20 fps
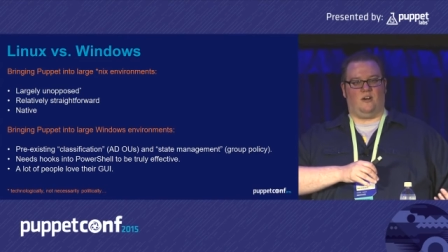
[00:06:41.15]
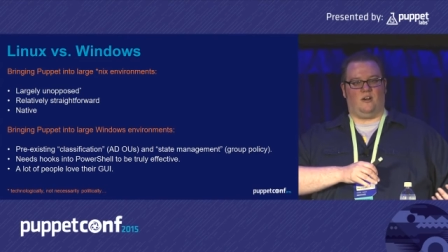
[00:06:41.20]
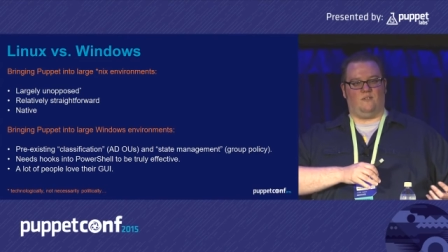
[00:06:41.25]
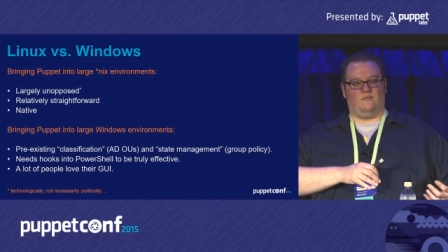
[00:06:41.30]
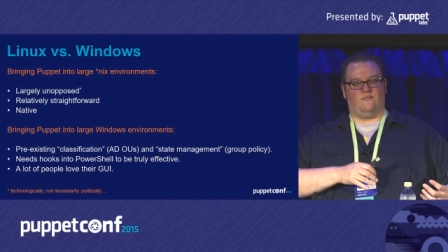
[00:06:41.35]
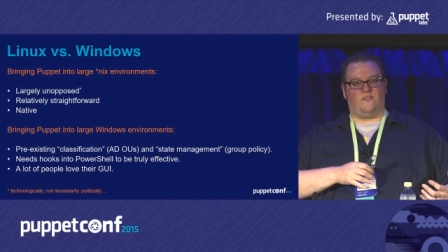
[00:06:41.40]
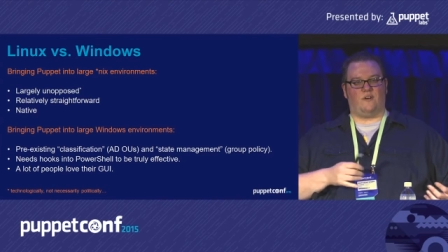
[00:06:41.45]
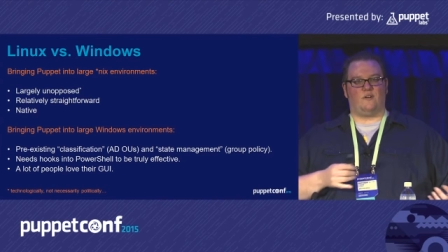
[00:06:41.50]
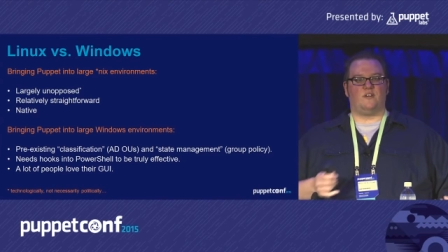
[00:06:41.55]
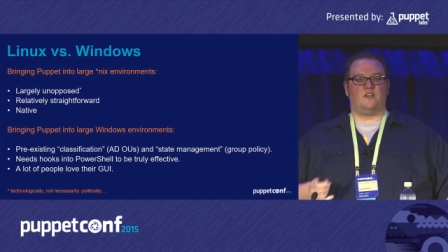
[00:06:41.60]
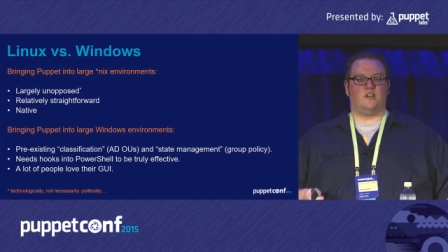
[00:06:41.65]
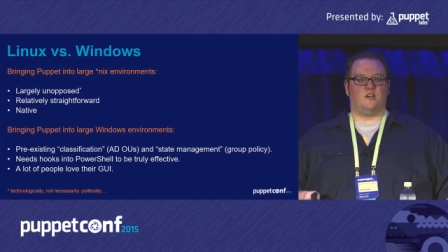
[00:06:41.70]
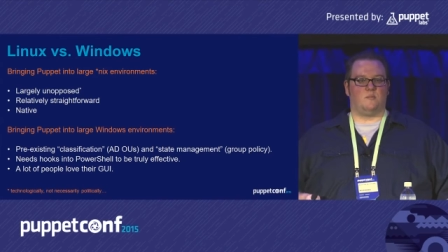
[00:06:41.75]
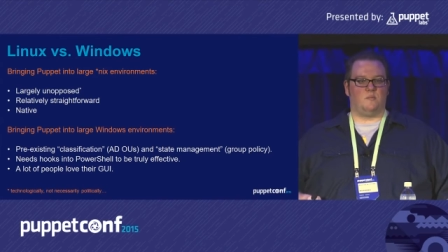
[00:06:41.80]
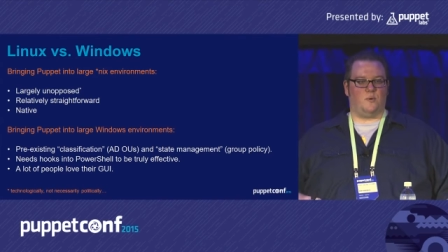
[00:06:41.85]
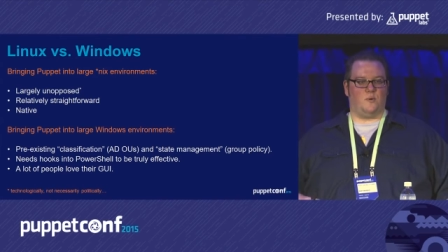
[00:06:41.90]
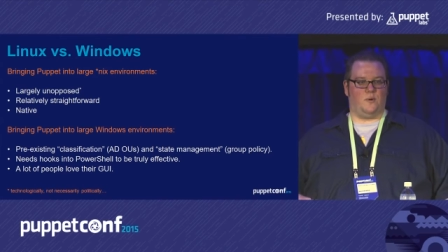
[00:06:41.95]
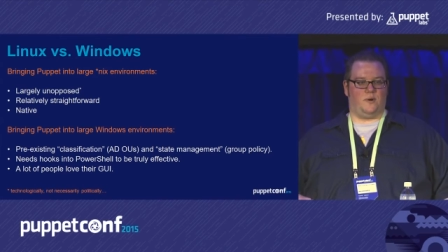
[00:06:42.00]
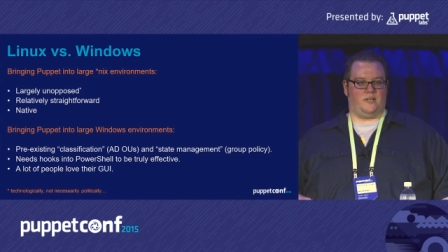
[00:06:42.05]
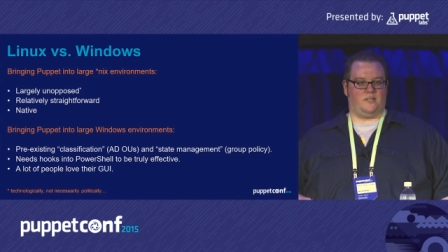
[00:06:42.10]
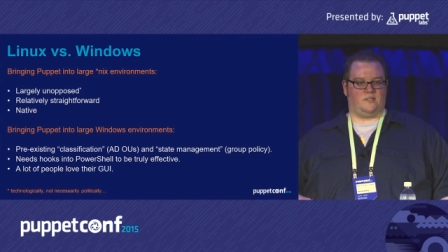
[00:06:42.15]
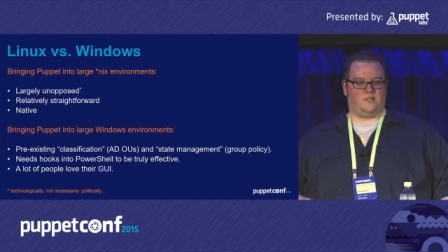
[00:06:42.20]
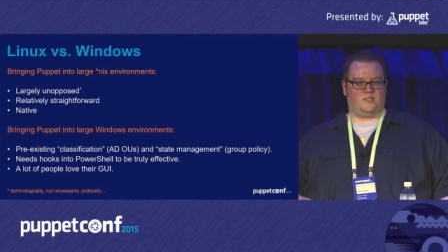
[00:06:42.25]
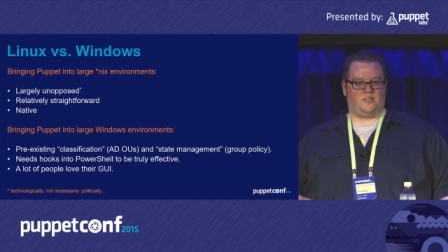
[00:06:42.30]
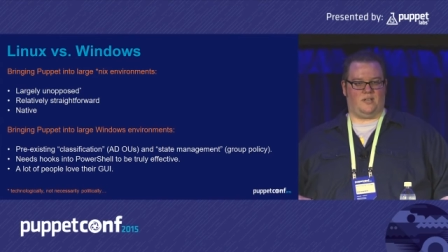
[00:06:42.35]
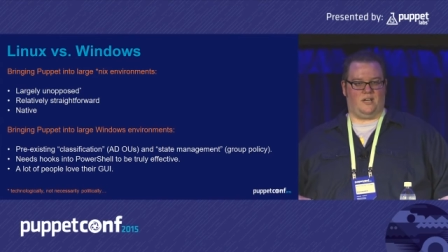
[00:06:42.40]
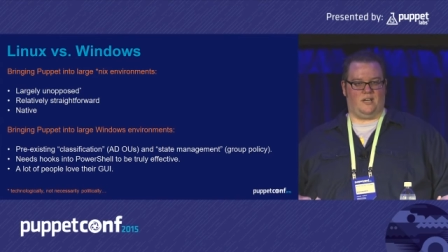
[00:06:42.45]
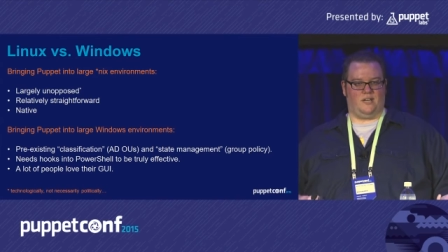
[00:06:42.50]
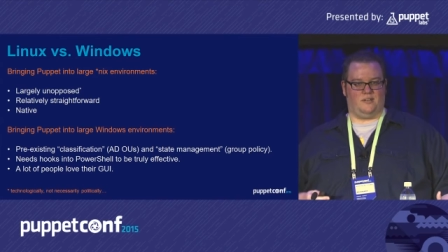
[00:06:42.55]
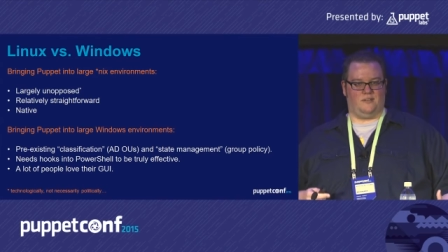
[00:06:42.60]
are varying points
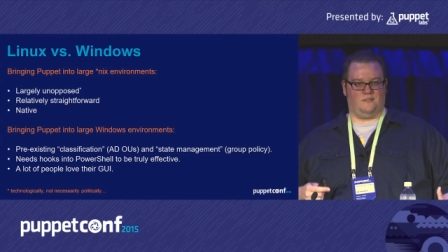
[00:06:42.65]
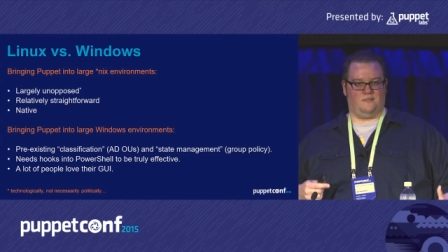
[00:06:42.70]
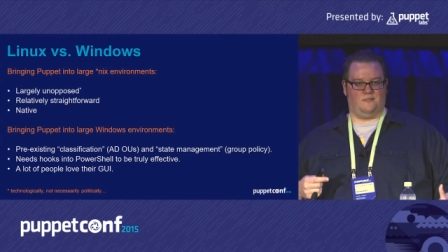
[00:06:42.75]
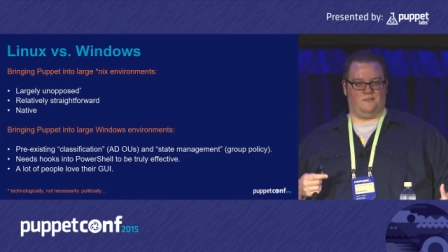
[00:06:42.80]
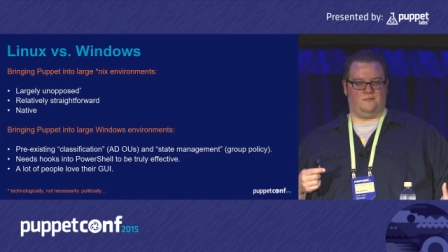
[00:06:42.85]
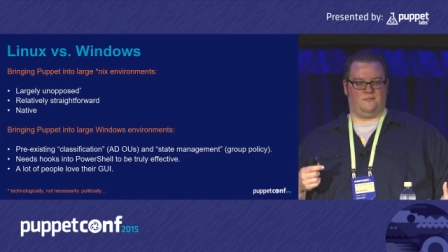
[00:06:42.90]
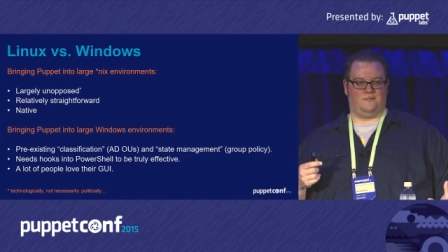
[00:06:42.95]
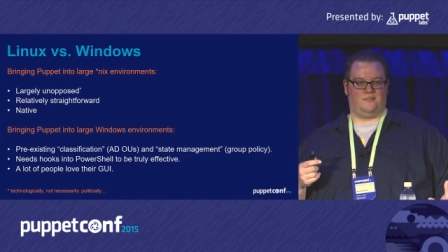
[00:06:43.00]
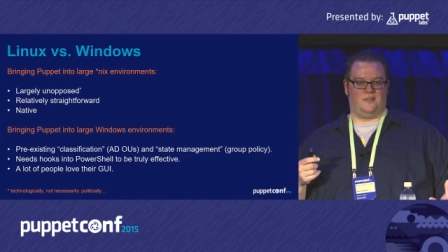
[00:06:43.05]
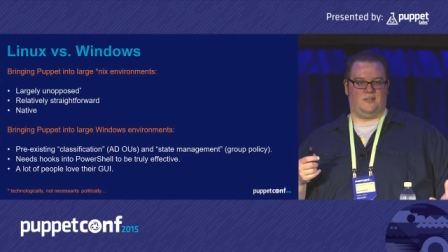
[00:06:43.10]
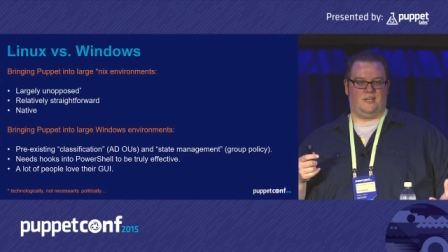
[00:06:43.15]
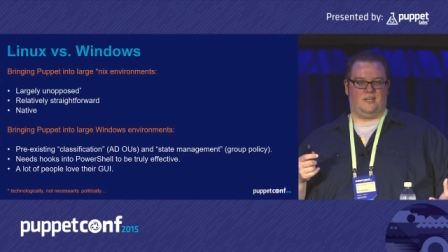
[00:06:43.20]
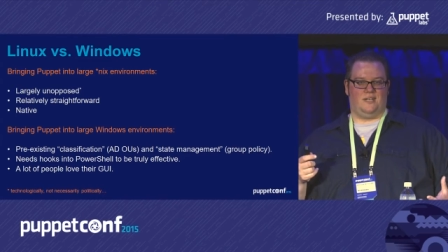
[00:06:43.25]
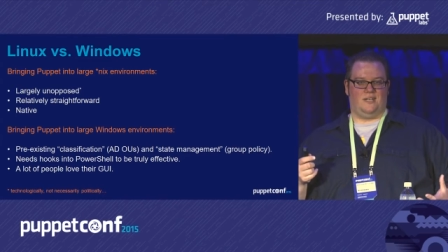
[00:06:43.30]
of